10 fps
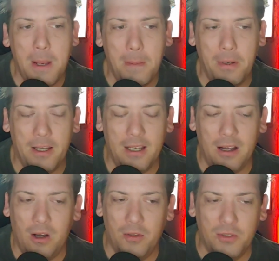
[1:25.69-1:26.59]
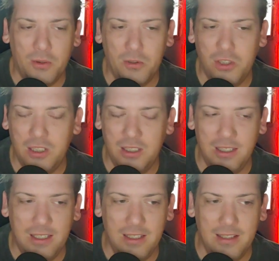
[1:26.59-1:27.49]
but also
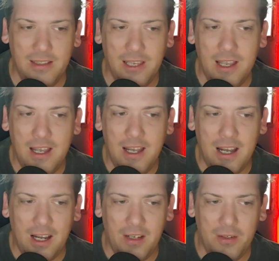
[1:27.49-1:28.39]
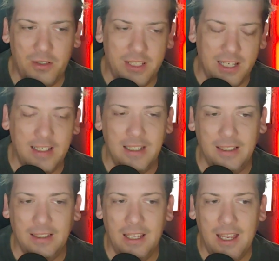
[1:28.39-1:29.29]
she is
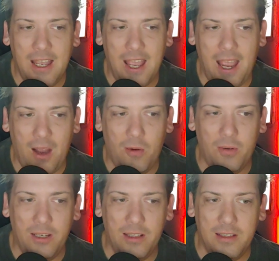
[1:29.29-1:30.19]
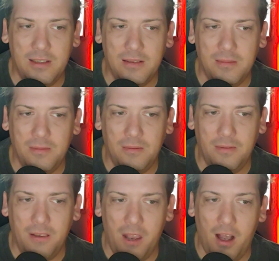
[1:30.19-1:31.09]
understanding how it's
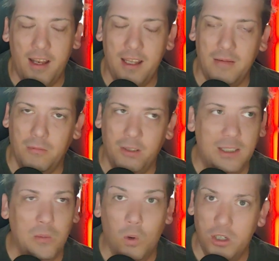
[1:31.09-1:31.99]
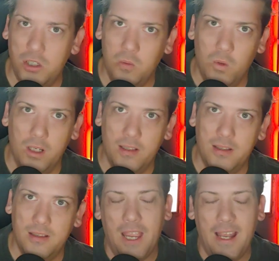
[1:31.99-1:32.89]
not really what she
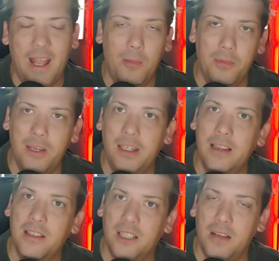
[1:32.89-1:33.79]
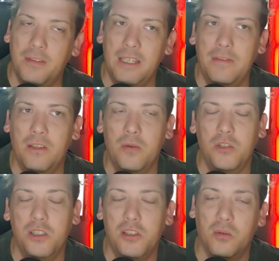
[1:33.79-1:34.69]
wants, and how being in this Coven, even though
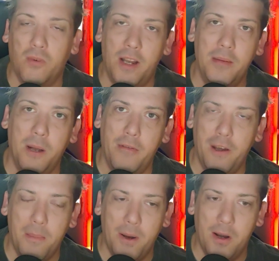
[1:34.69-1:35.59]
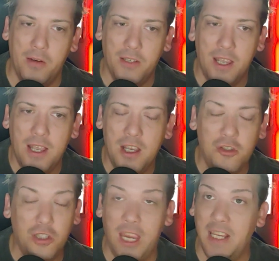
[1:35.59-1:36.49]
she's surrounded by vampires,
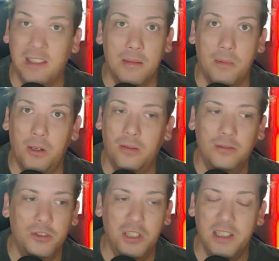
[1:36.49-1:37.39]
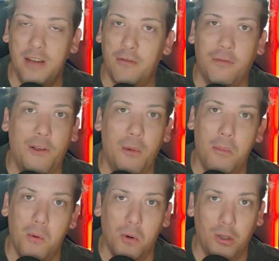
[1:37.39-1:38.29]
she hates them all. She's never felt
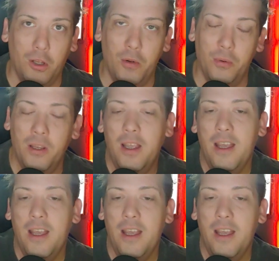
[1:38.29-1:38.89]
more alone.